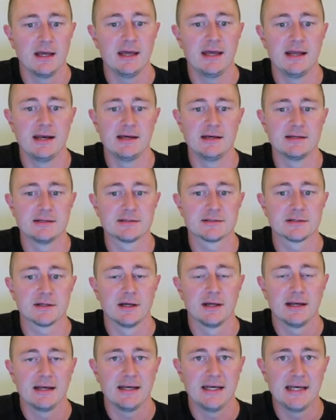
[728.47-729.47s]
it is
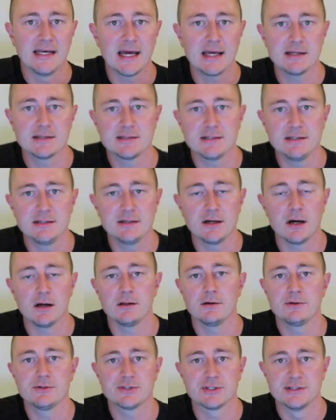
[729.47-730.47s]

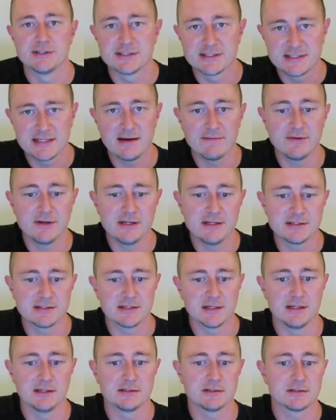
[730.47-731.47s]

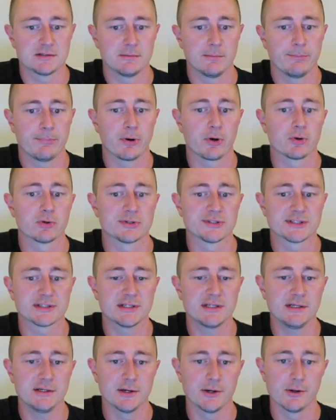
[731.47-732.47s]
$19.70 per
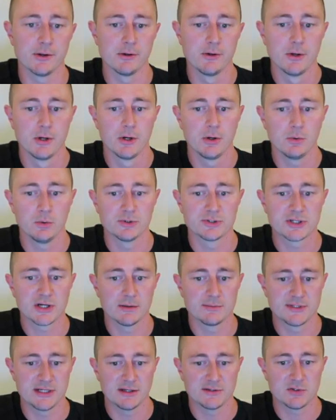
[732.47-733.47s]
skill, which
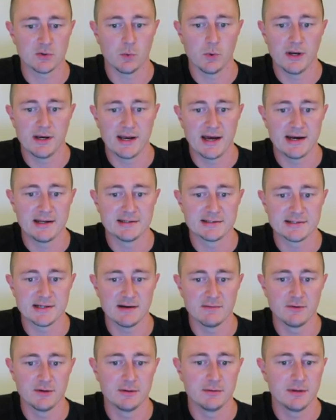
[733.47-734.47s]
comes out to
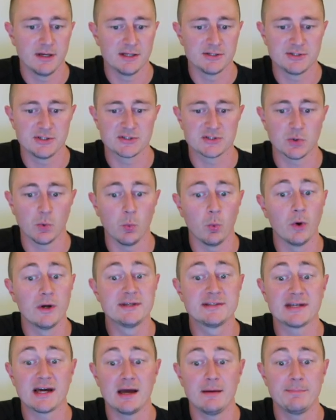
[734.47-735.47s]
$197. It's just a
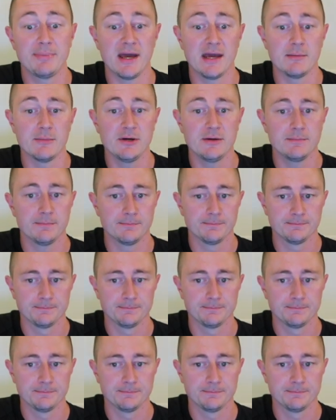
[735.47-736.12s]
one-time payment.